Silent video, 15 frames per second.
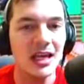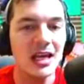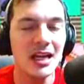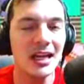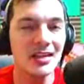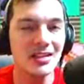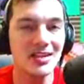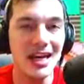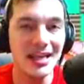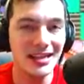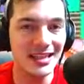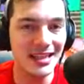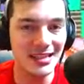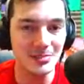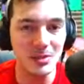It's not
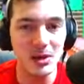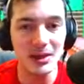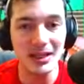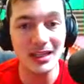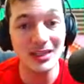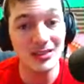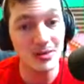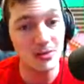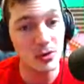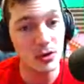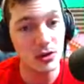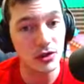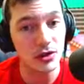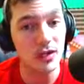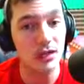the Expo, it is the
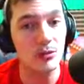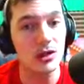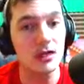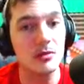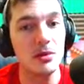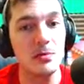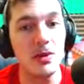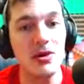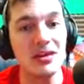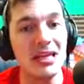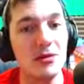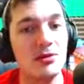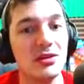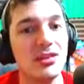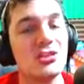Mortar, and we're going to be pairing
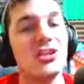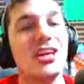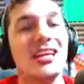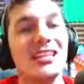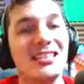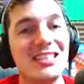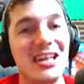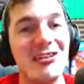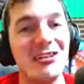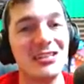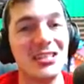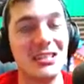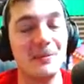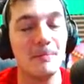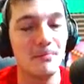that with the giant
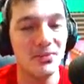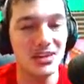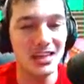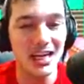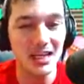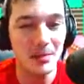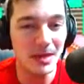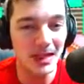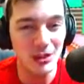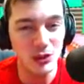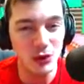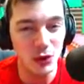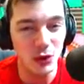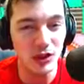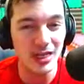skeleton to kind of make a
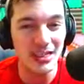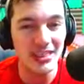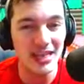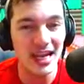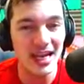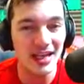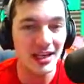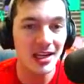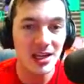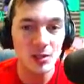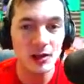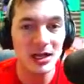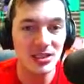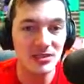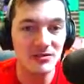trolley attack.
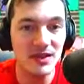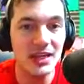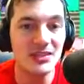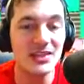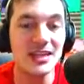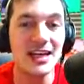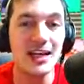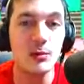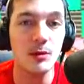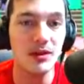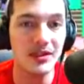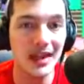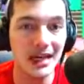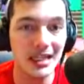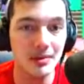We're actually facing a guy with
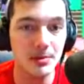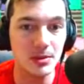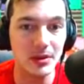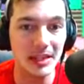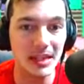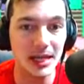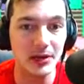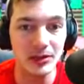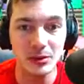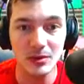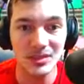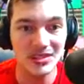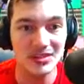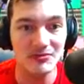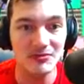an Expo right now, so
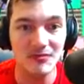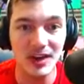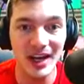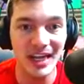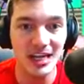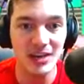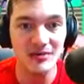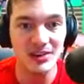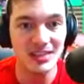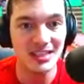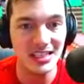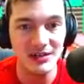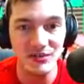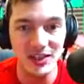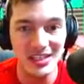it's the fight of the
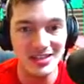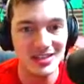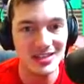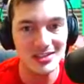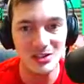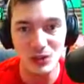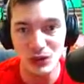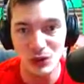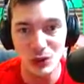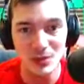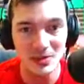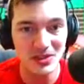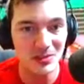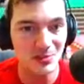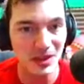defenses,
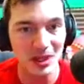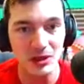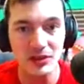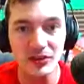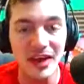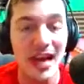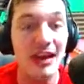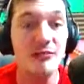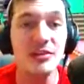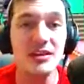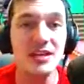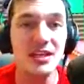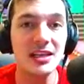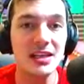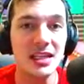troops, spells,
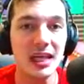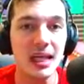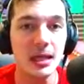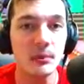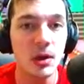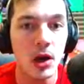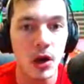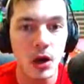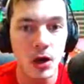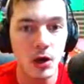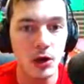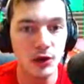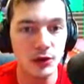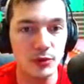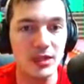everything in the game.
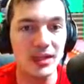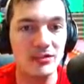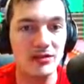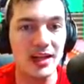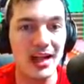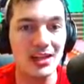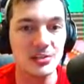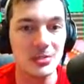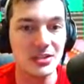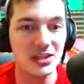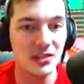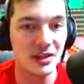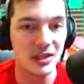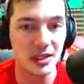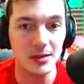All three different aspects
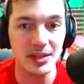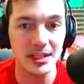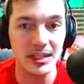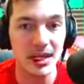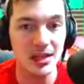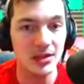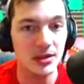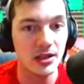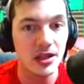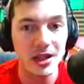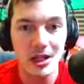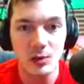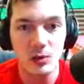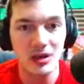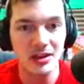of it coming together
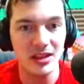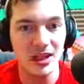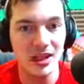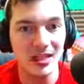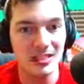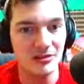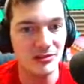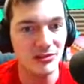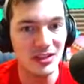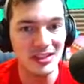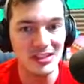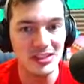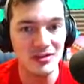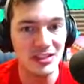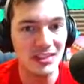with
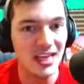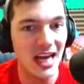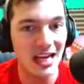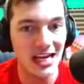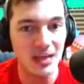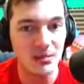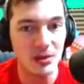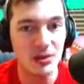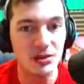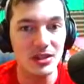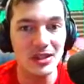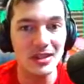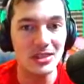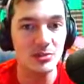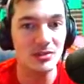defensive attacking
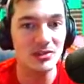buildings.